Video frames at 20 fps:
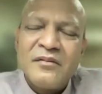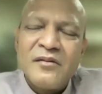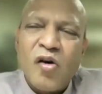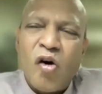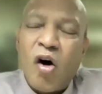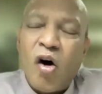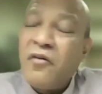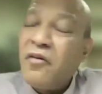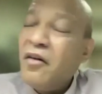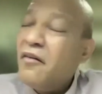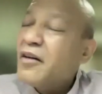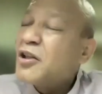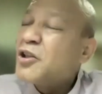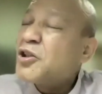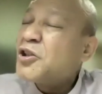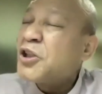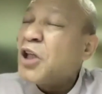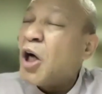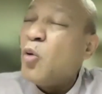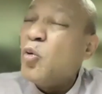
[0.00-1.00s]
or we were
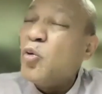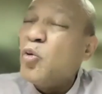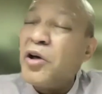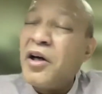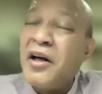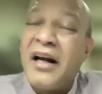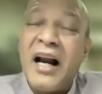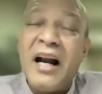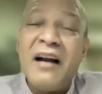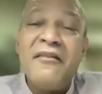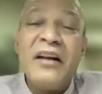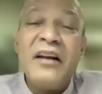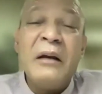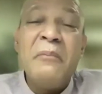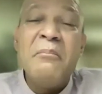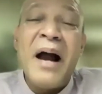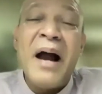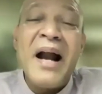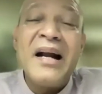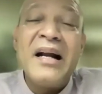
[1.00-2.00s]
shouted at very
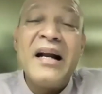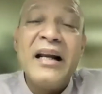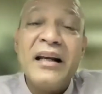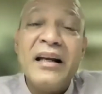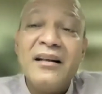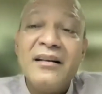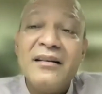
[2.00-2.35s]
badly,